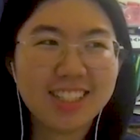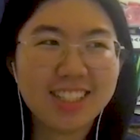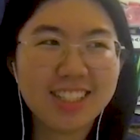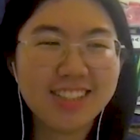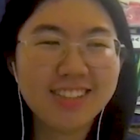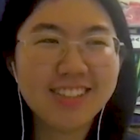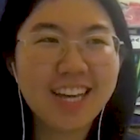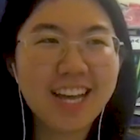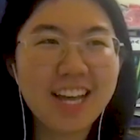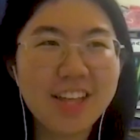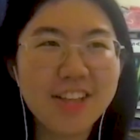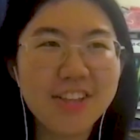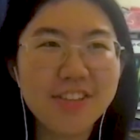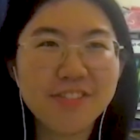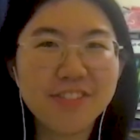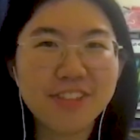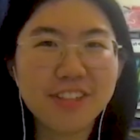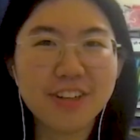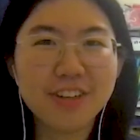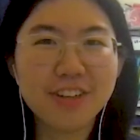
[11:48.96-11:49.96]
you
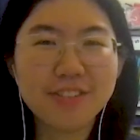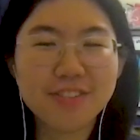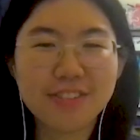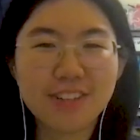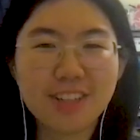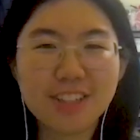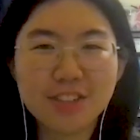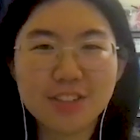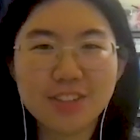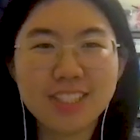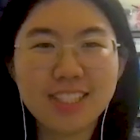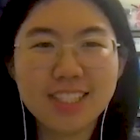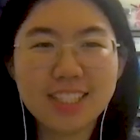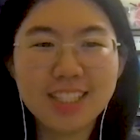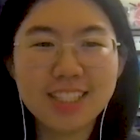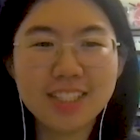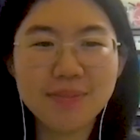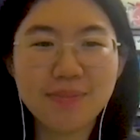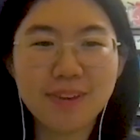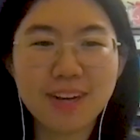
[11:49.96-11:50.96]
can feel
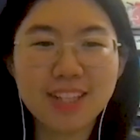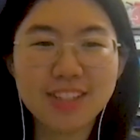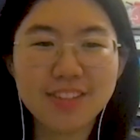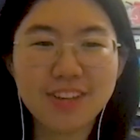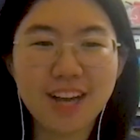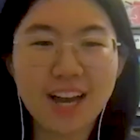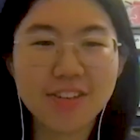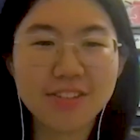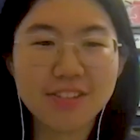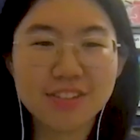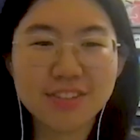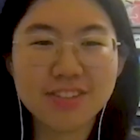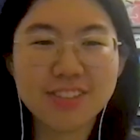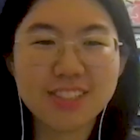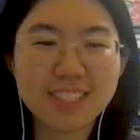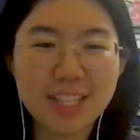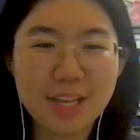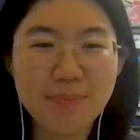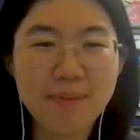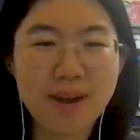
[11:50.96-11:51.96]
frustrated, but you have to
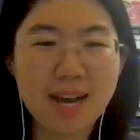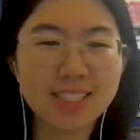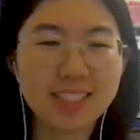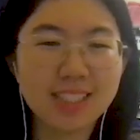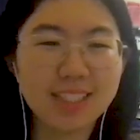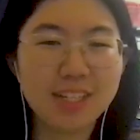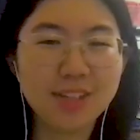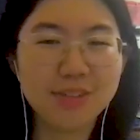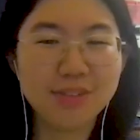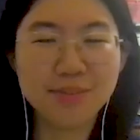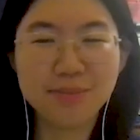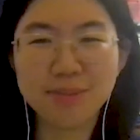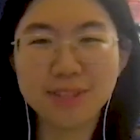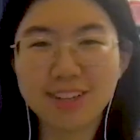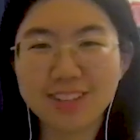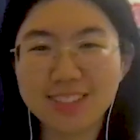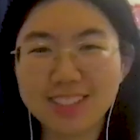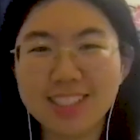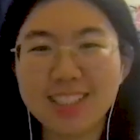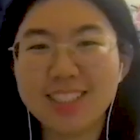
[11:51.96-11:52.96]
stay positive
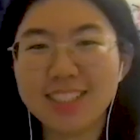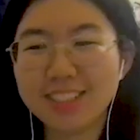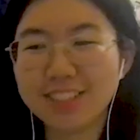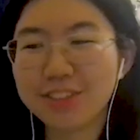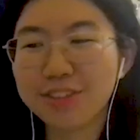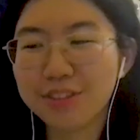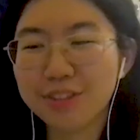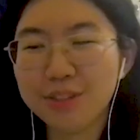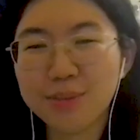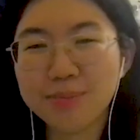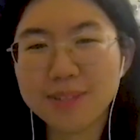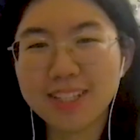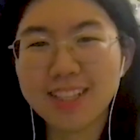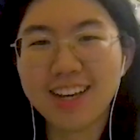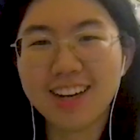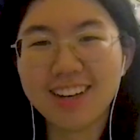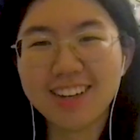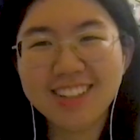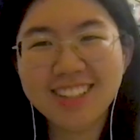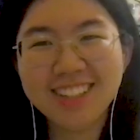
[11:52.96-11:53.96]
because this is going to be
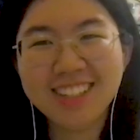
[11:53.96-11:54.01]
long.